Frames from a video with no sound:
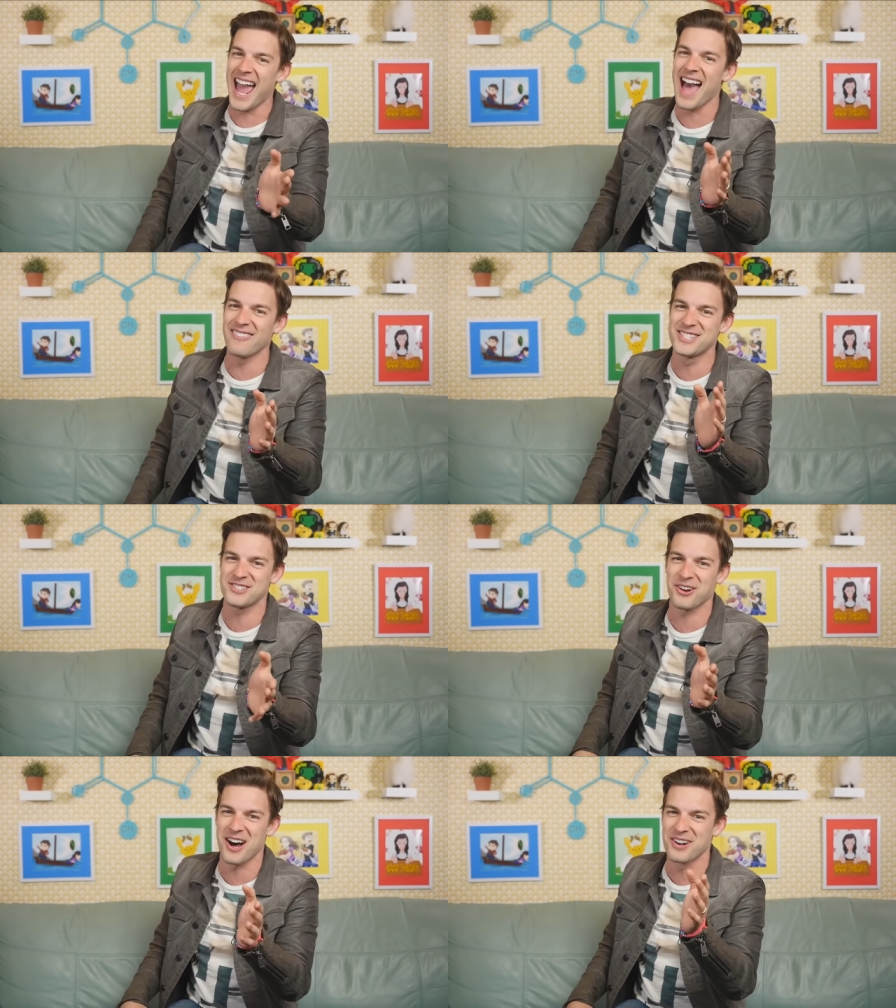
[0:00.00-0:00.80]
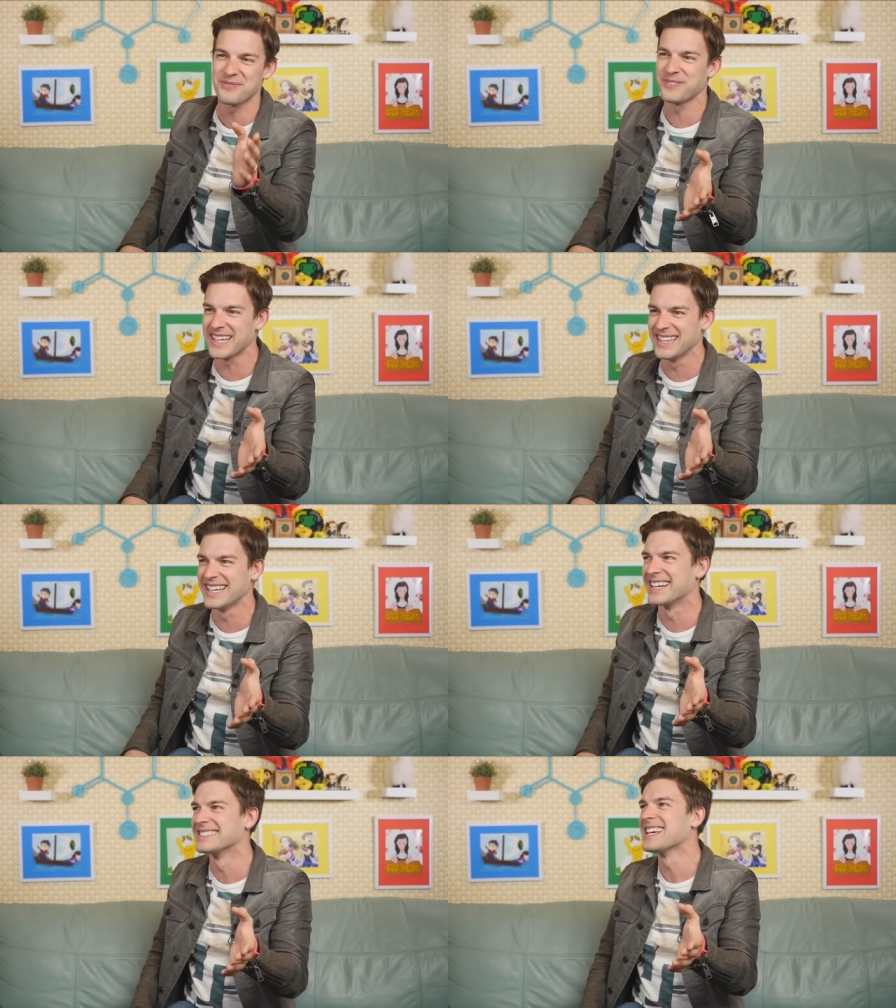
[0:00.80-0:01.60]
have strong
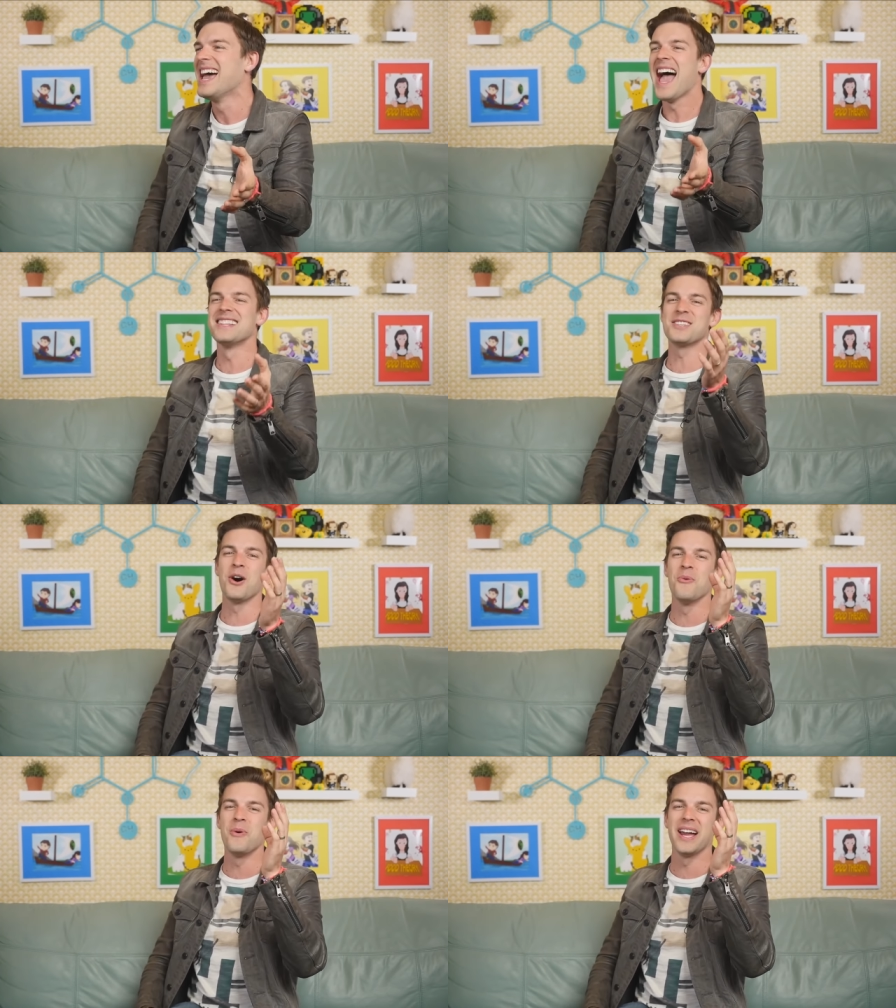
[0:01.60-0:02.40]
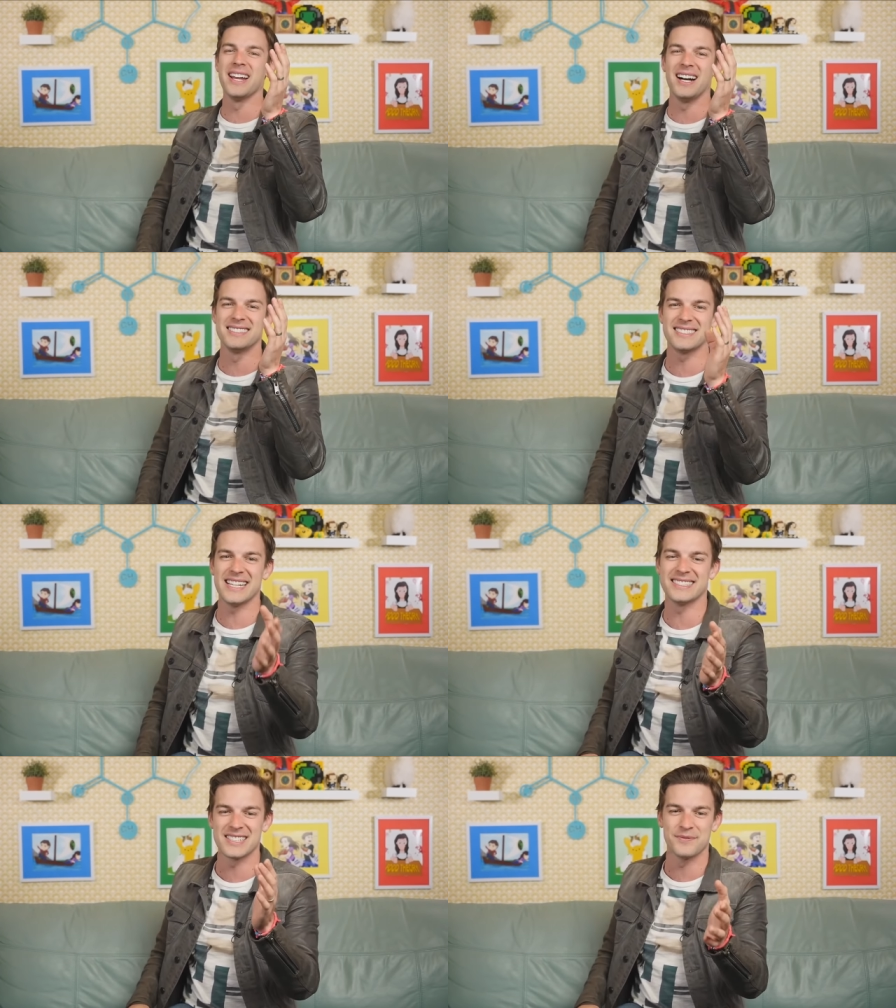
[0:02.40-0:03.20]
feelings. And so when a
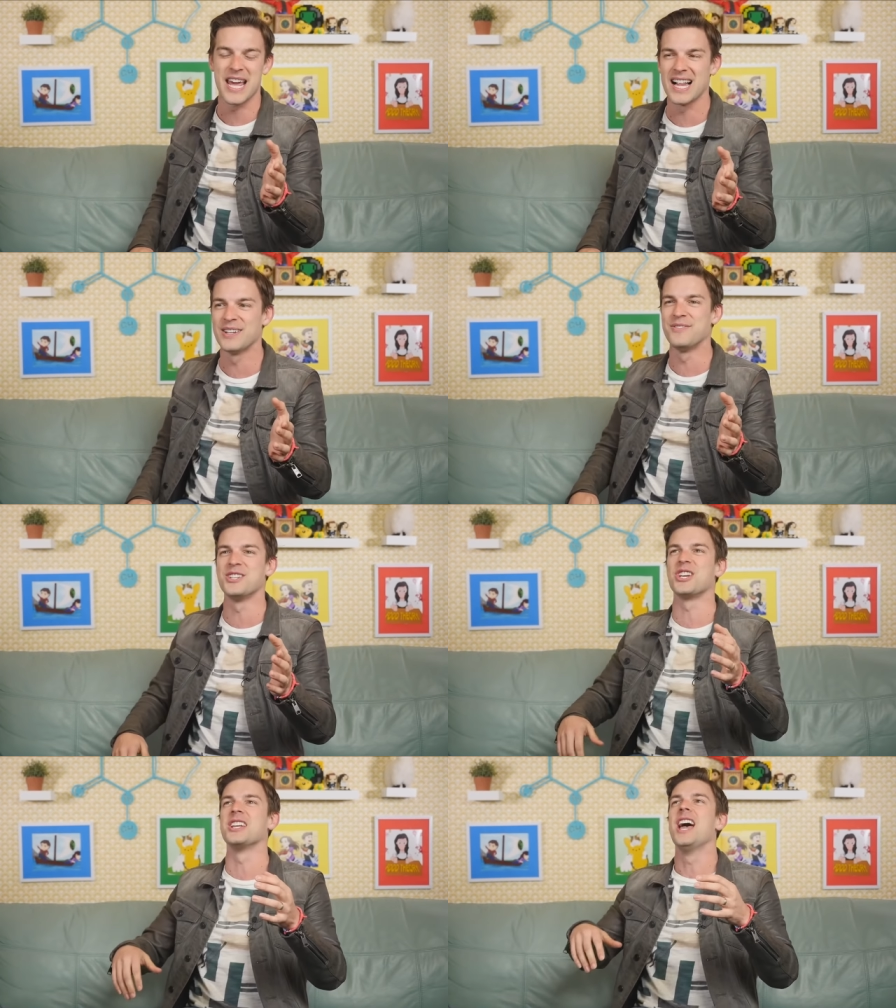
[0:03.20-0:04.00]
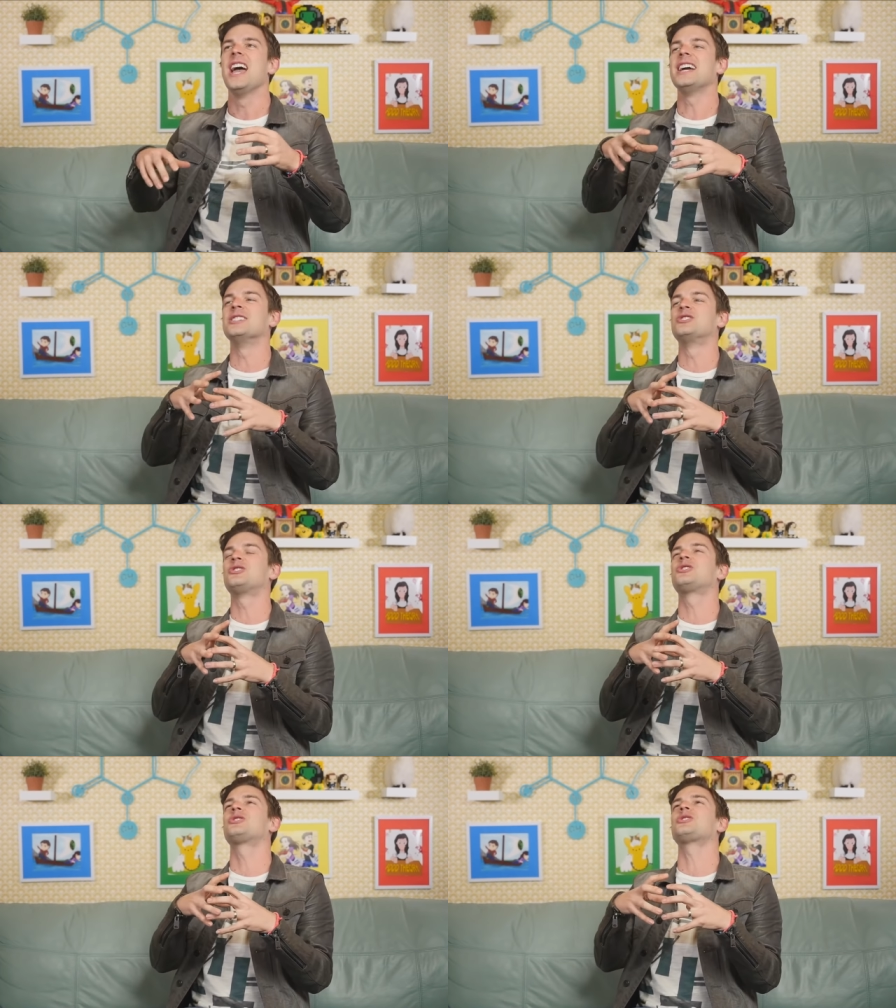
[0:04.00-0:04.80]
season of television is
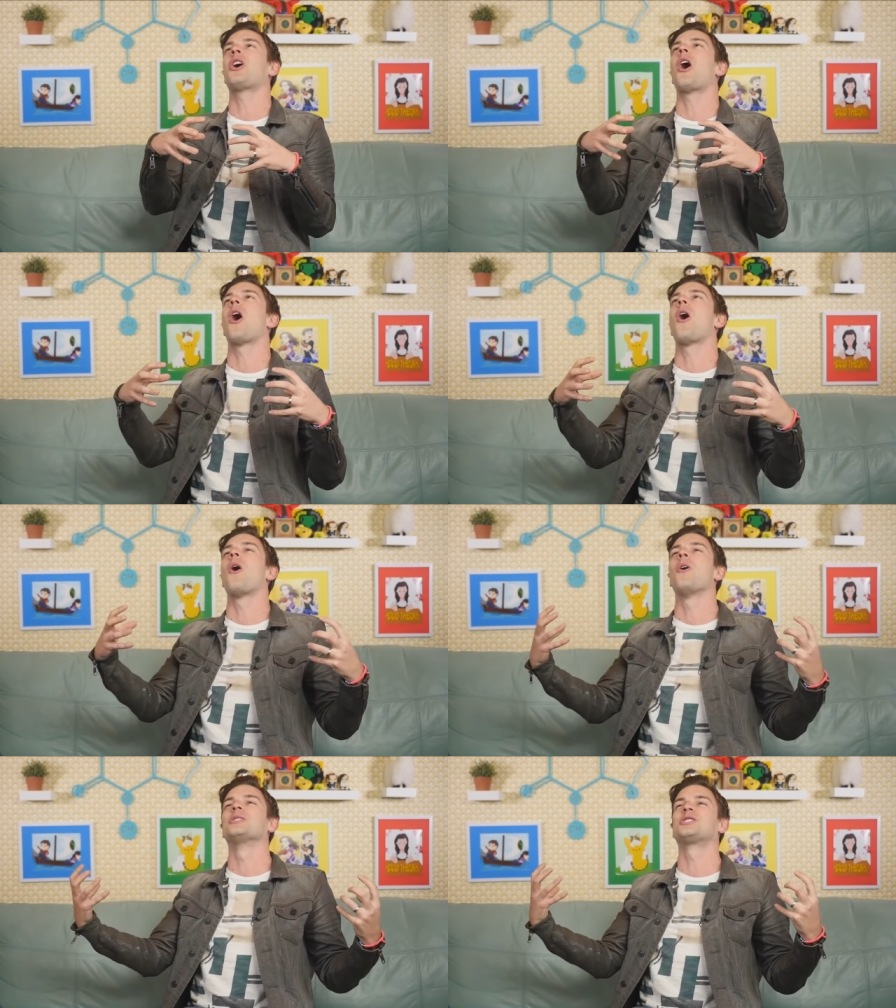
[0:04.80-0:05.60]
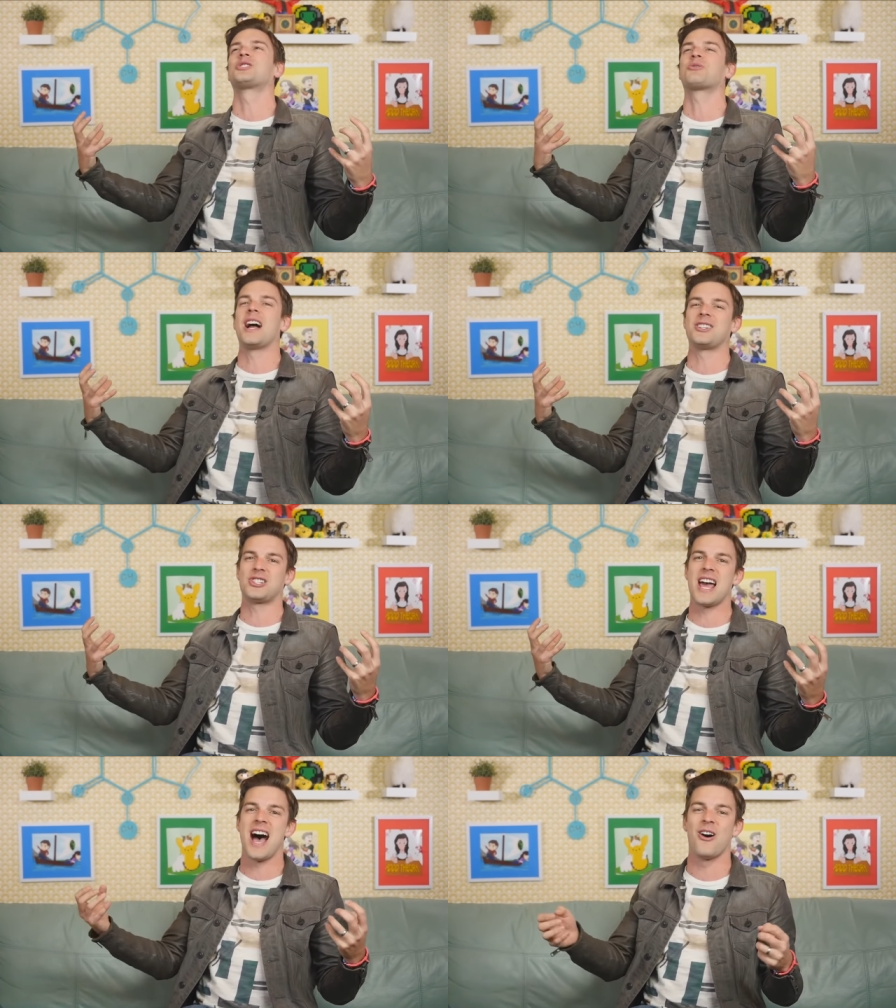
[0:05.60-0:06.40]
so
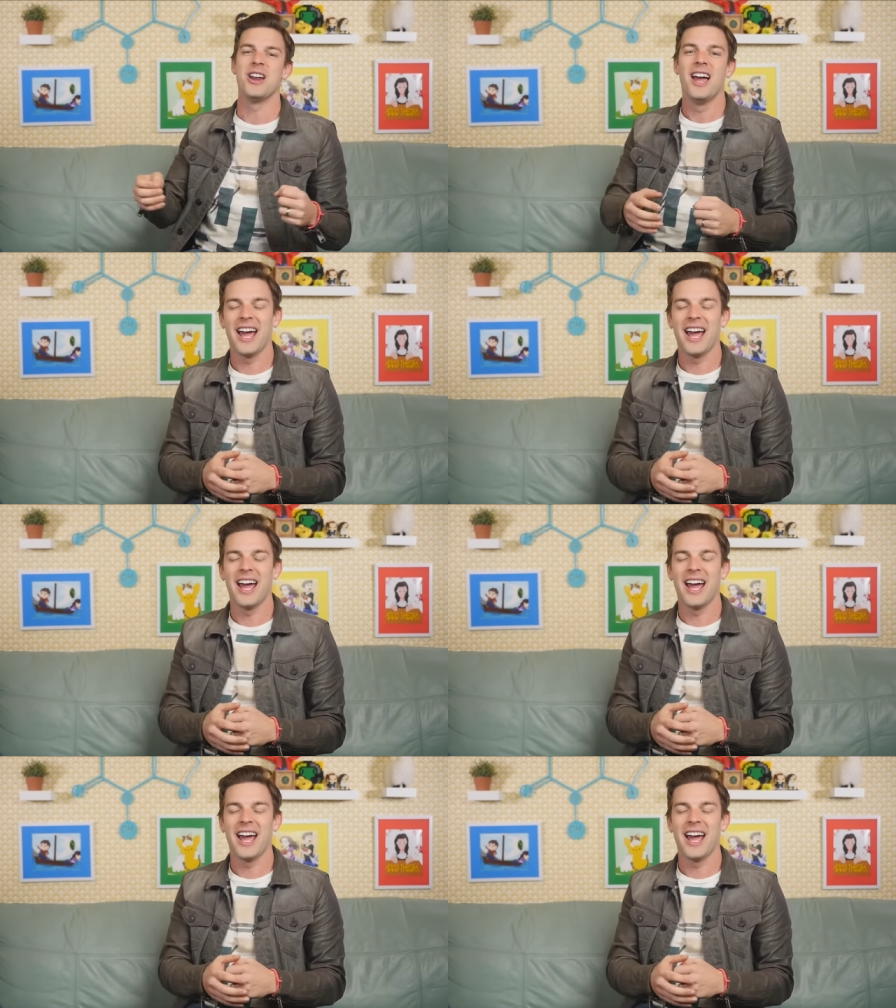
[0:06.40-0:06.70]
stretched out yeah.